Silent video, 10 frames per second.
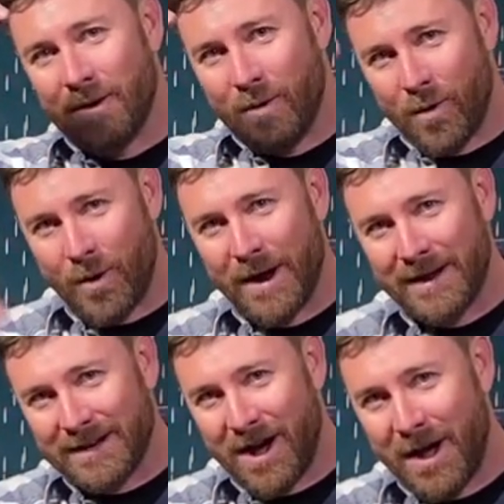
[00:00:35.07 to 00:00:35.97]
or
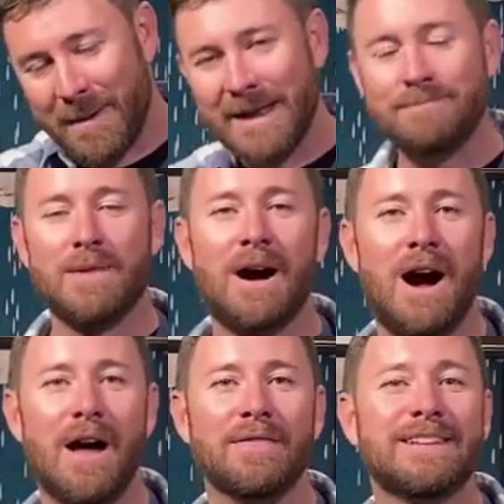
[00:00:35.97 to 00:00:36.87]
comment
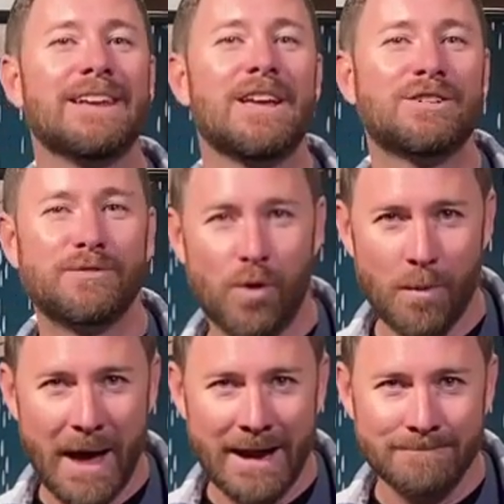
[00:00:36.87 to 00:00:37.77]
on today's
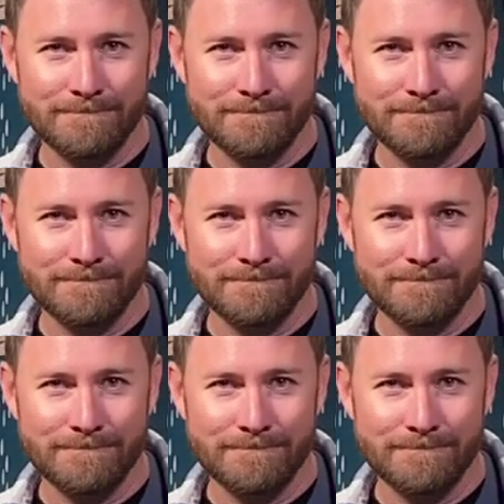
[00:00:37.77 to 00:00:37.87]
format.